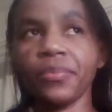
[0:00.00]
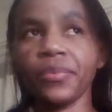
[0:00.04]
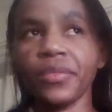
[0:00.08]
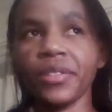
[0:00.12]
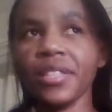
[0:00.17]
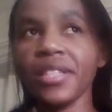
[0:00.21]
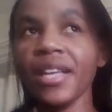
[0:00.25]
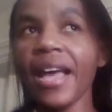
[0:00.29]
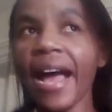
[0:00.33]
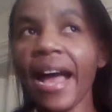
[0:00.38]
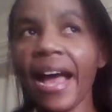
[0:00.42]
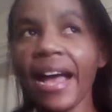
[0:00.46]

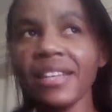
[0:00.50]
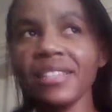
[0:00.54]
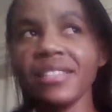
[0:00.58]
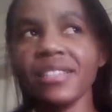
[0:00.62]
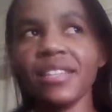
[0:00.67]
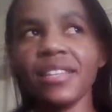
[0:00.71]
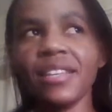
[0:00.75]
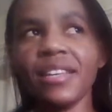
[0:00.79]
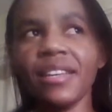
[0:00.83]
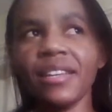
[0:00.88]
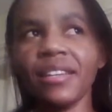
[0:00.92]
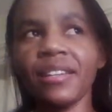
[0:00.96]
you're
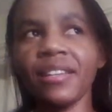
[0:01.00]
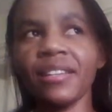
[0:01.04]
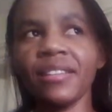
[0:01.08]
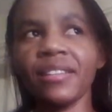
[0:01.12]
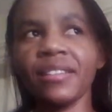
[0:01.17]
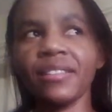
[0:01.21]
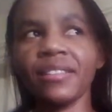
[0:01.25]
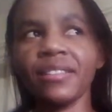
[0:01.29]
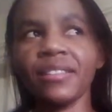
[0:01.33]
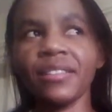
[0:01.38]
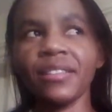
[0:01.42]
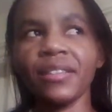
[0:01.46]
asking,
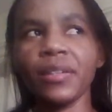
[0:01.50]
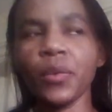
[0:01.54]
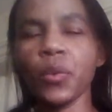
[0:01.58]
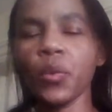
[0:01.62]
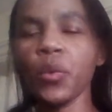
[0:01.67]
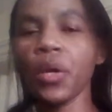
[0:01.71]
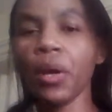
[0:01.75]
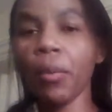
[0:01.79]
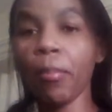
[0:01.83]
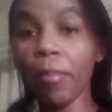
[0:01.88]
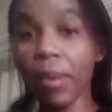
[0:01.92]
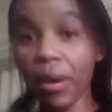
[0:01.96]

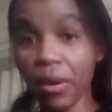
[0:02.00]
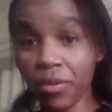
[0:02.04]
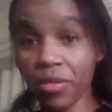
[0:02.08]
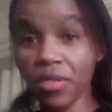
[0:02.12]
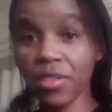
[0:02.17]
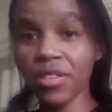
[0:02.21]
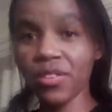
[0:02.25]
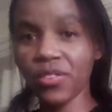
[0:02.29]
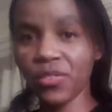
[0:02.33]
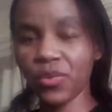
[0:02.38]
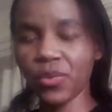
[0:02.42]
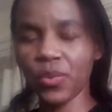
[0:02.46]
what about
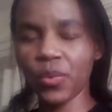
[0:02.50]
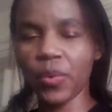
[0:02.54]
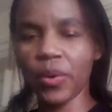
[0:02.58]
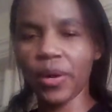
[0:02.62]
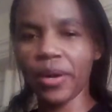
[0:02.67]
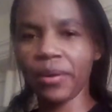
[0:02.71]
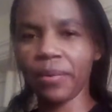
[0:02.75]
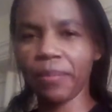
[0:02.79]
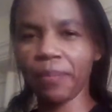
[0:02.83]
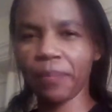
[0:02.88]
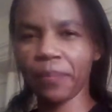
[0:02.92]
this one?